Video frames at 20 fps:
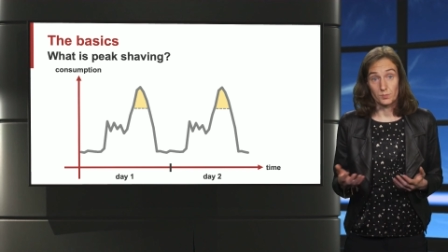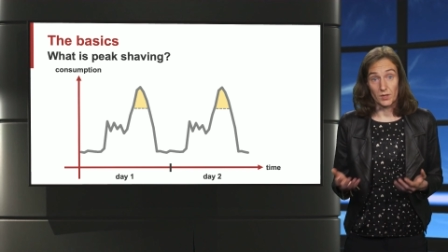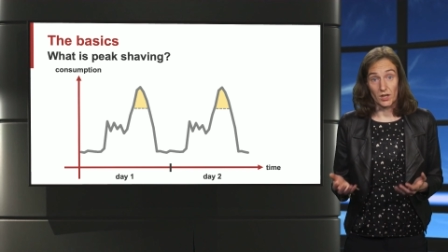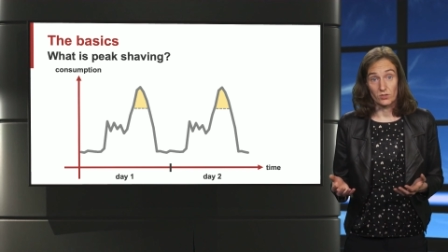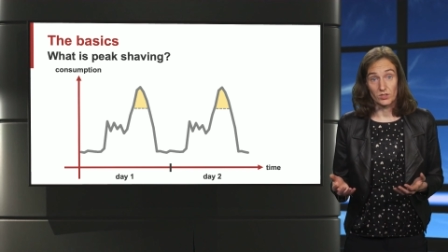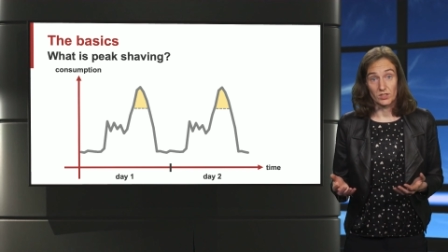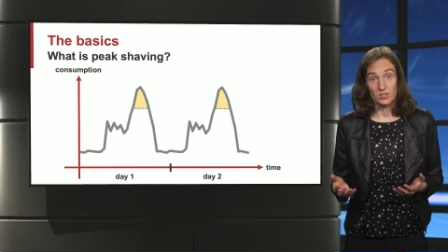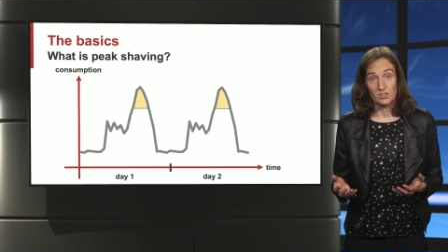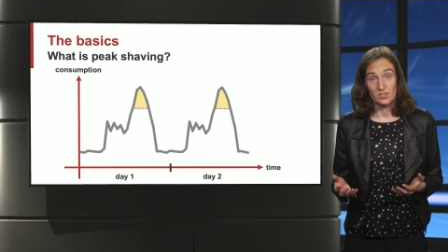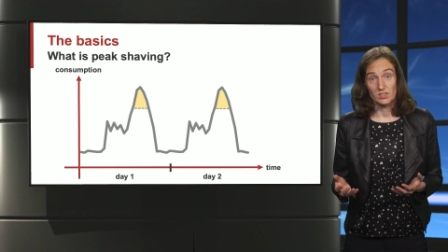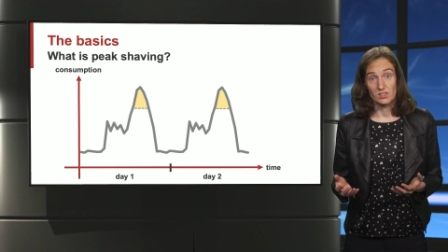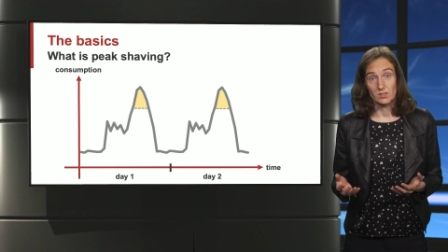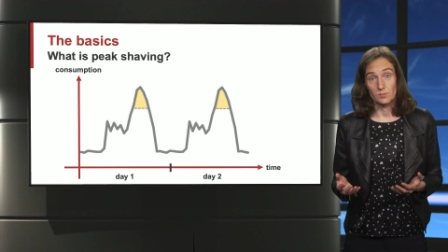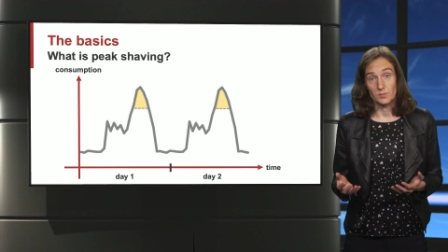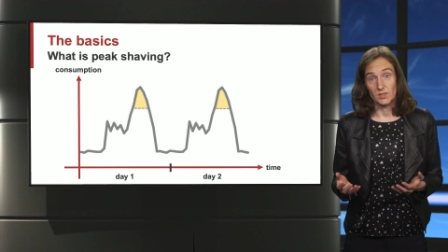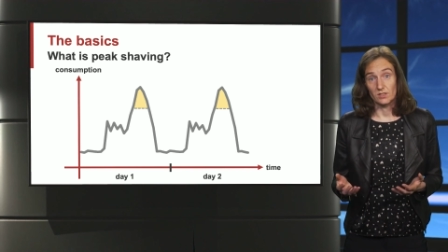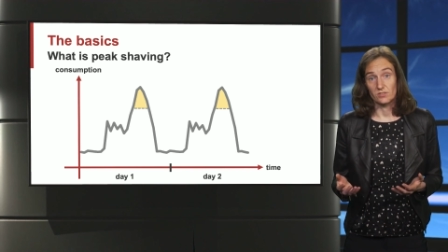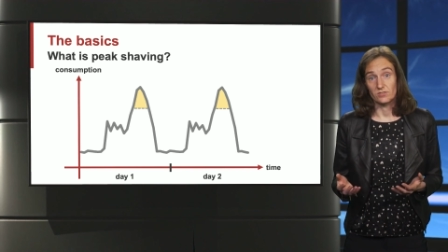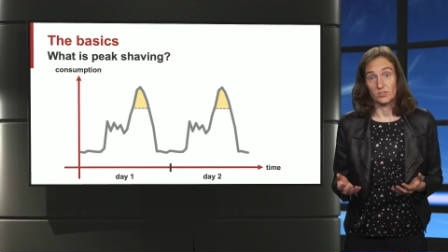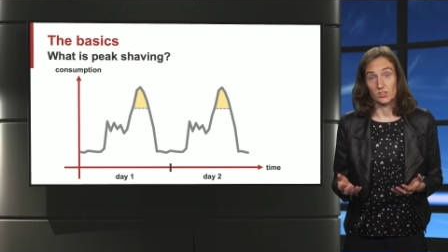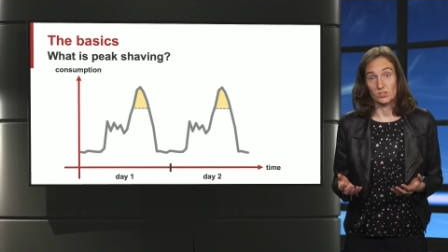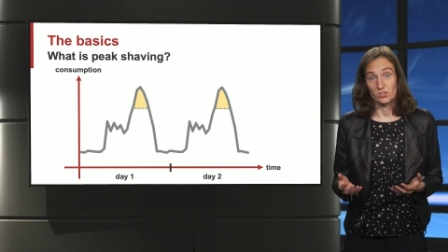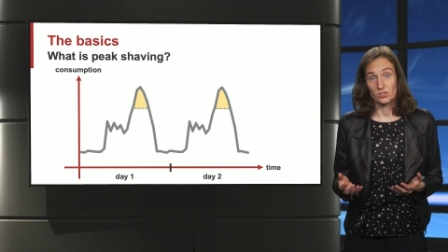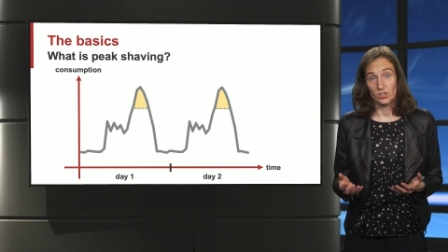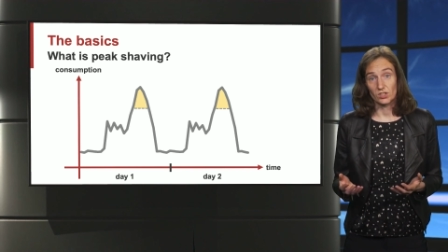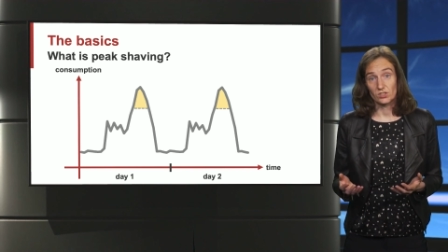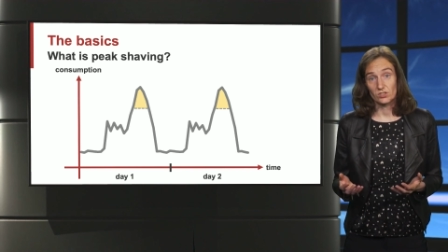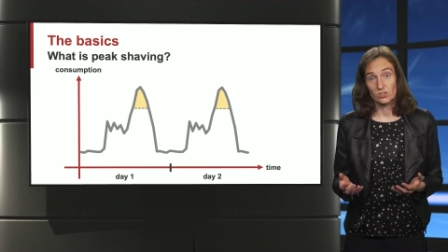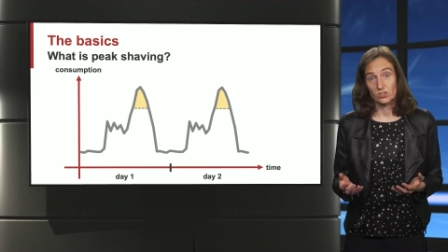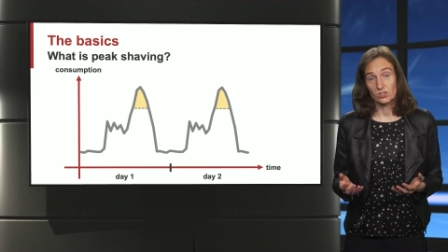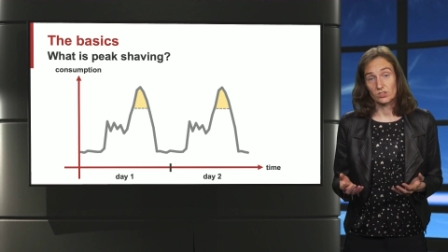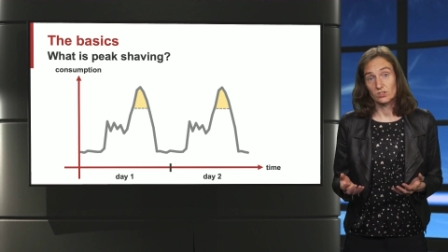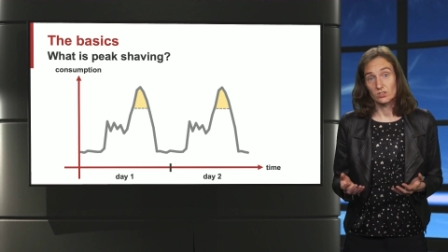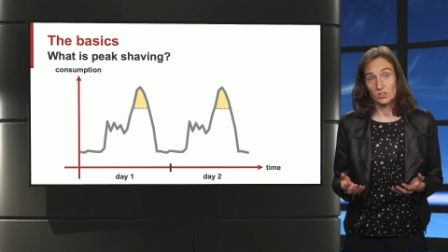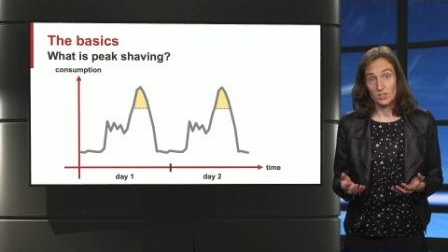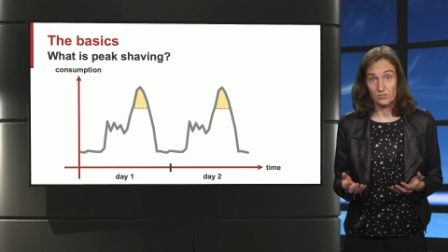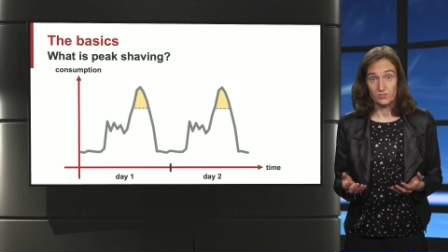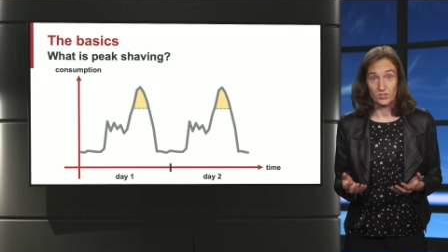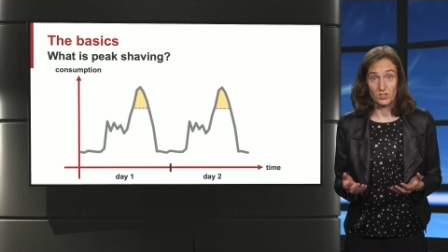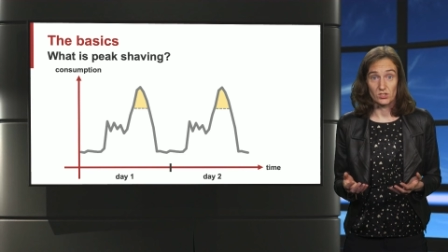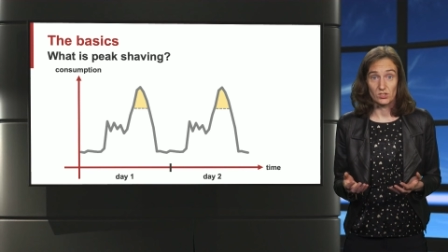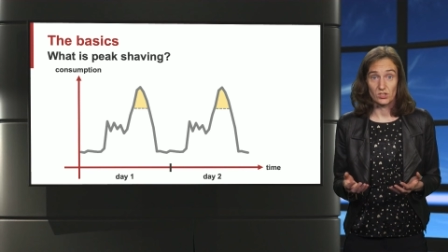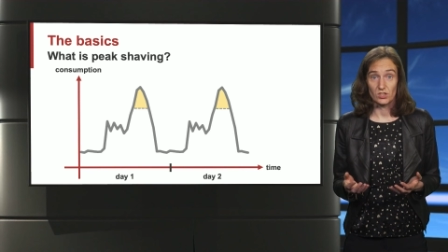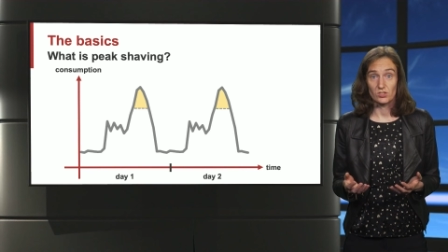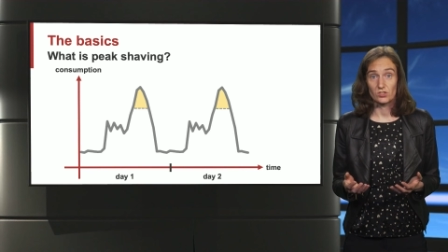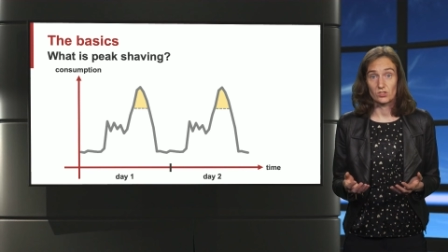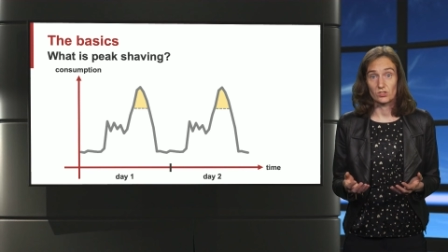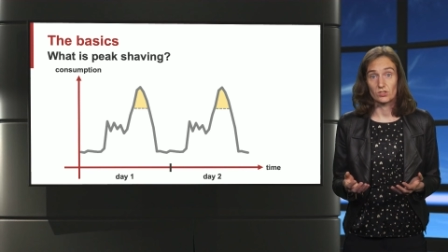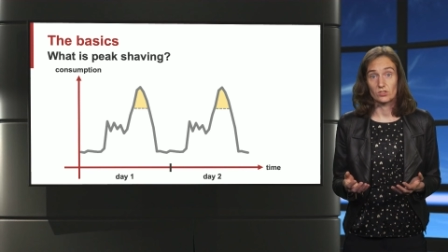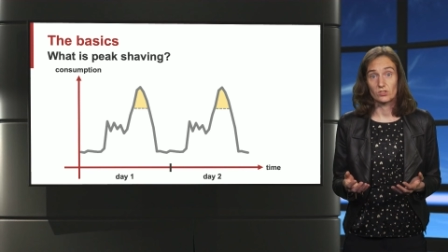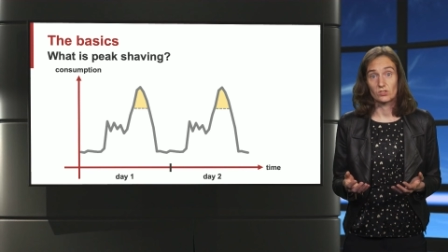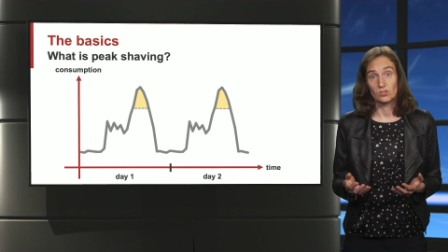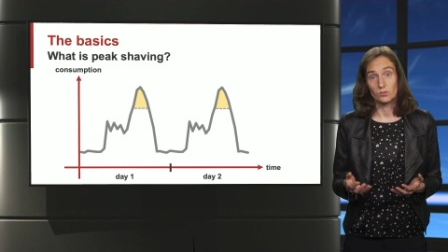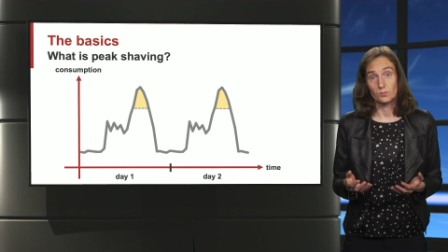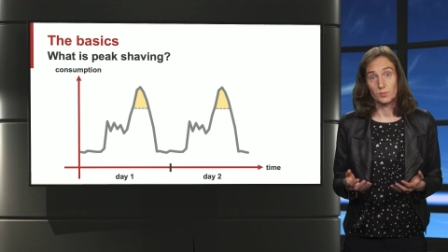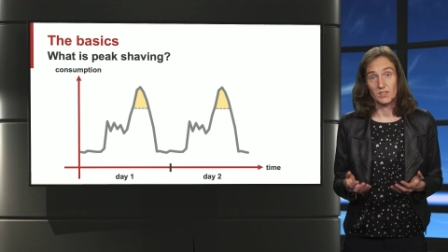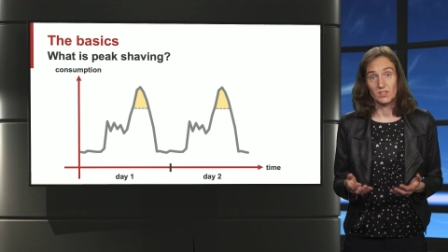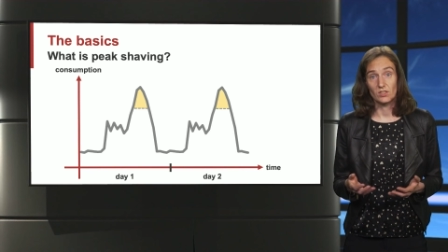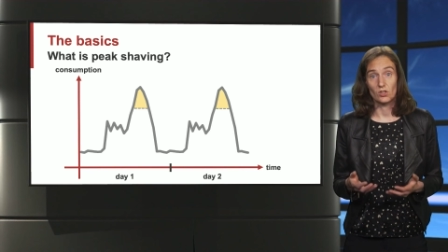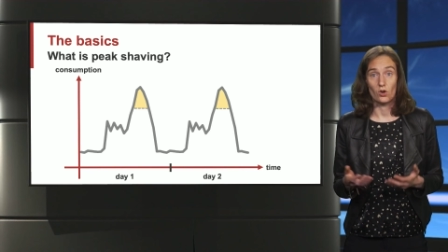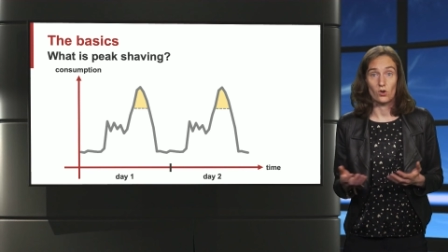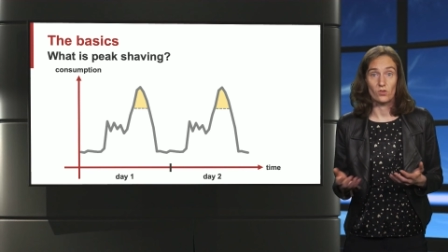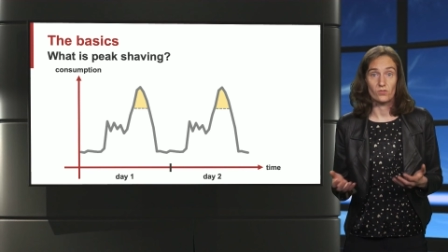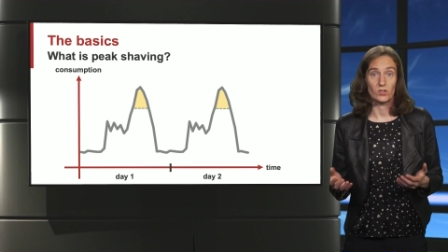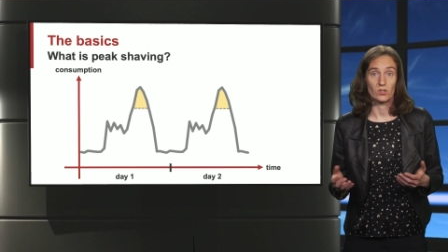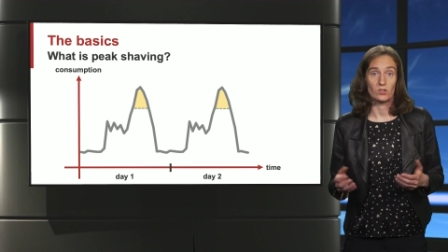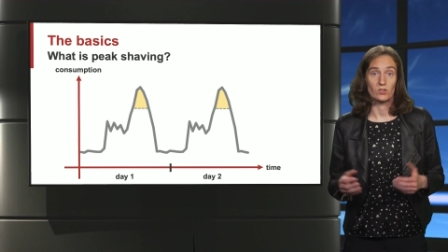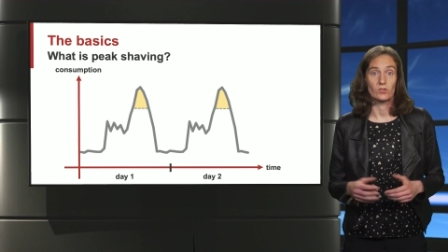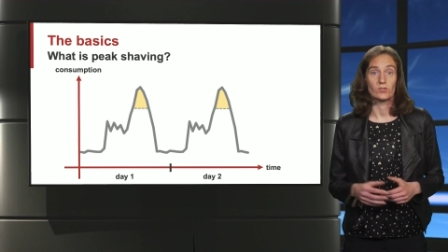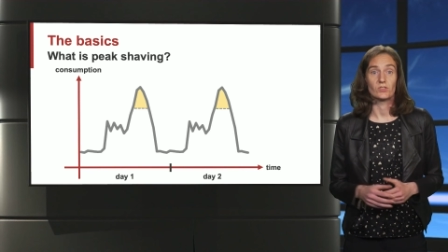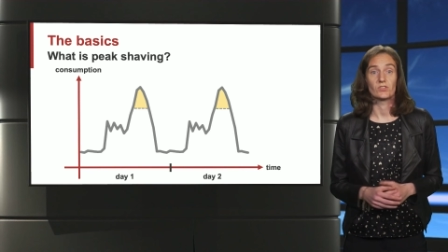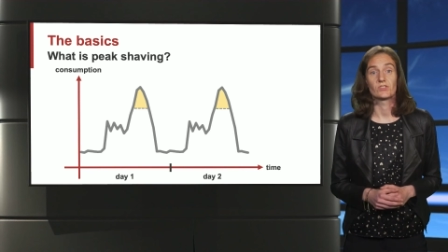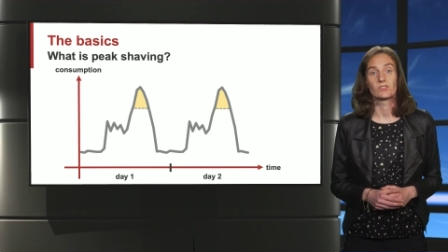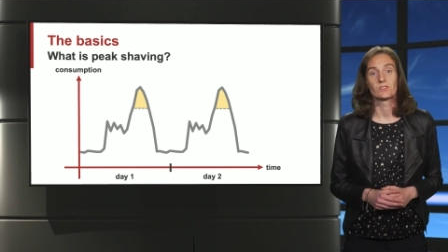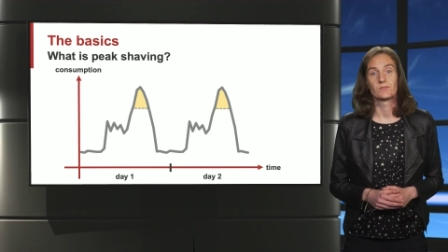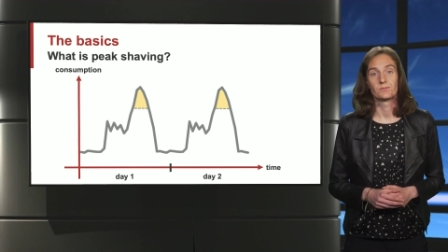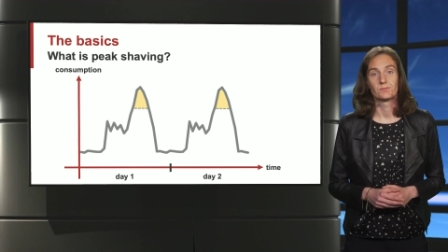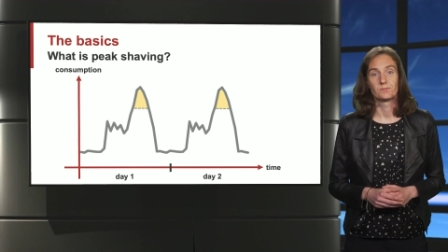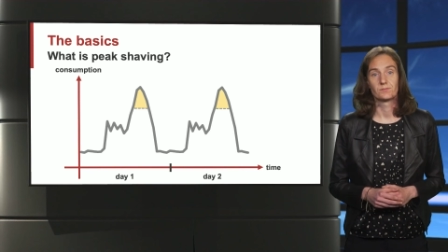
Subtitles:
power system infrastructure to be overloaded.